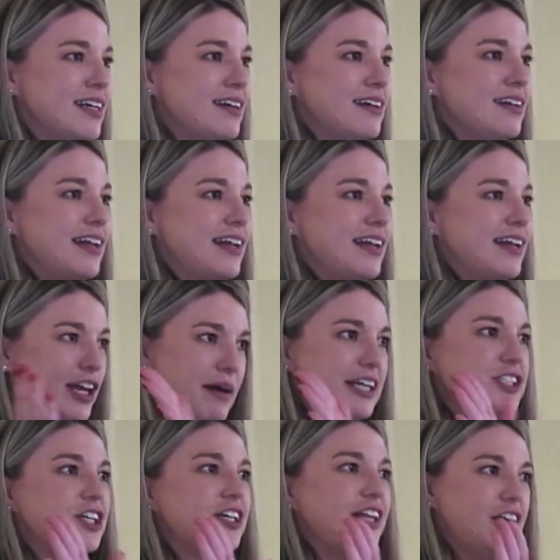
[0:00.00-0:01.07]
Now, you gotta make
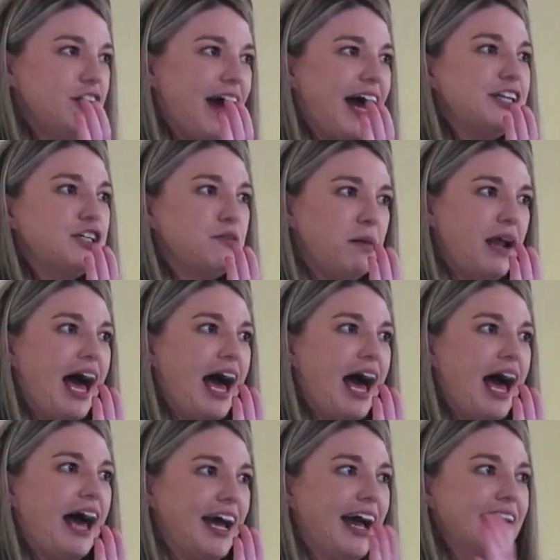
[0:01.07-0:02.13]
sure that you've had your bladder
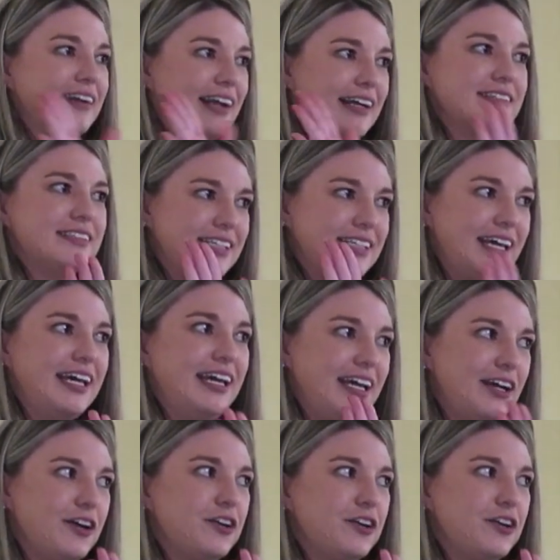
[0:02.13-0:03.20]
checked, like
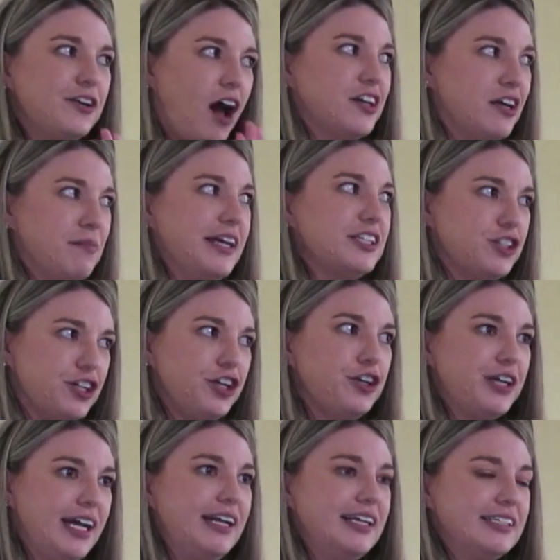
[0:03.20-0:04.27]
see your doctor, make sure your
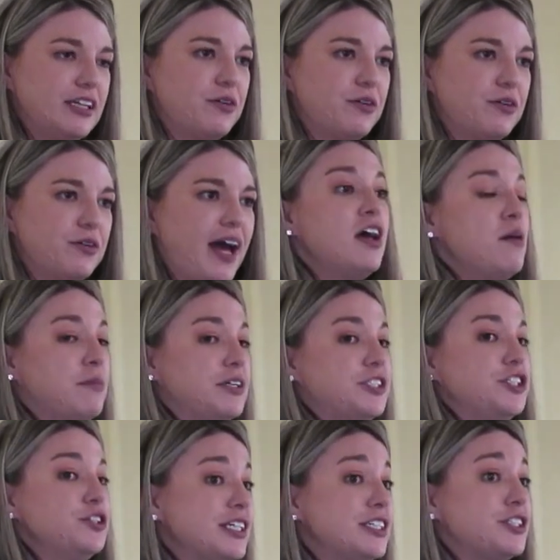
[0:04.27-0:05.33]
kidney's okay, but
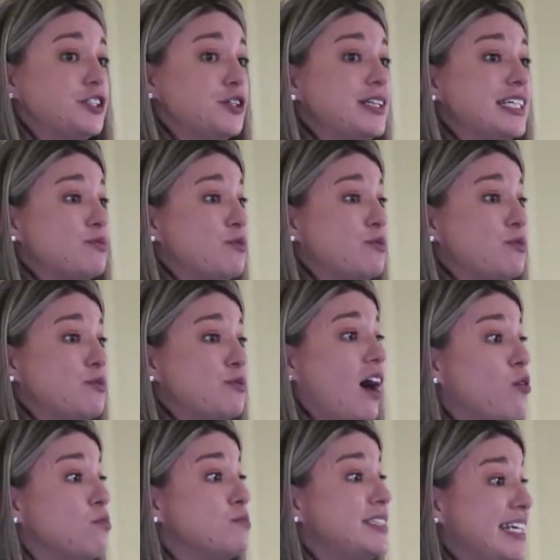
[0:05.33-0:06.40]
you can do this with a
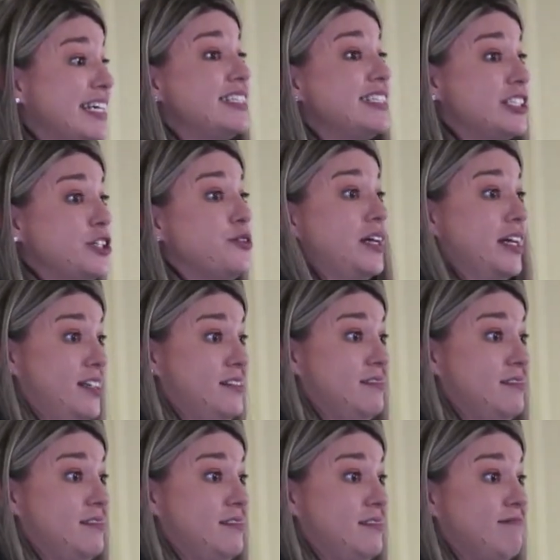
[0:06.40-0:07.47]
home TENS unit.
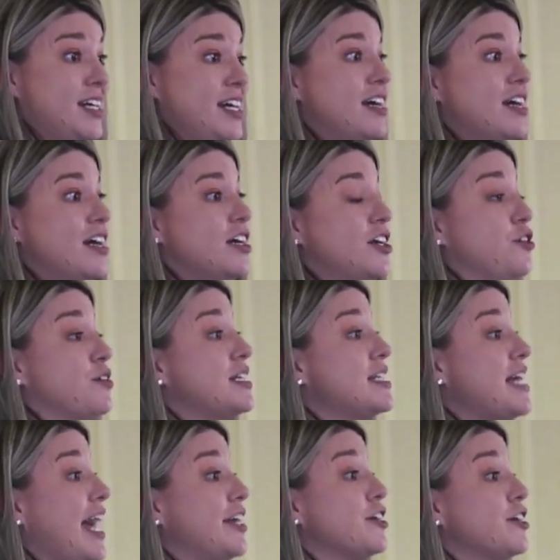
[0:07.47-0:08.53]
You can
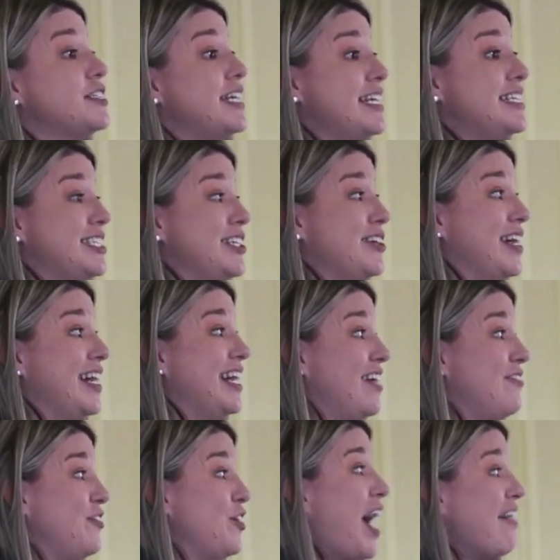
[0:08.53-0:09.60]
take your TENS unit, and
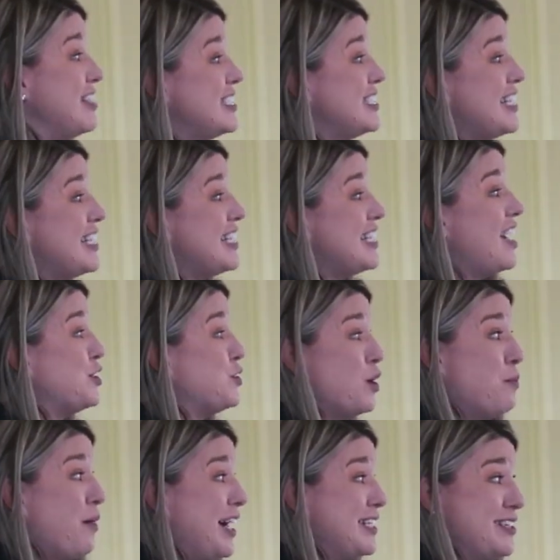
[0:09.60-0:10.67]
if you haven't signed up for our door
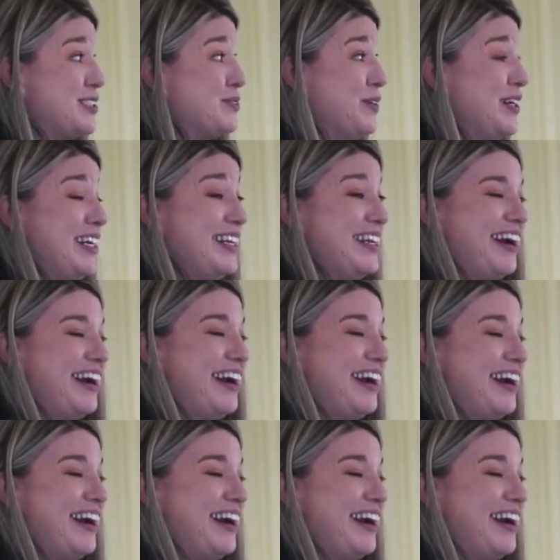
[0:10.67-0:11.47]
prize, there's one in there.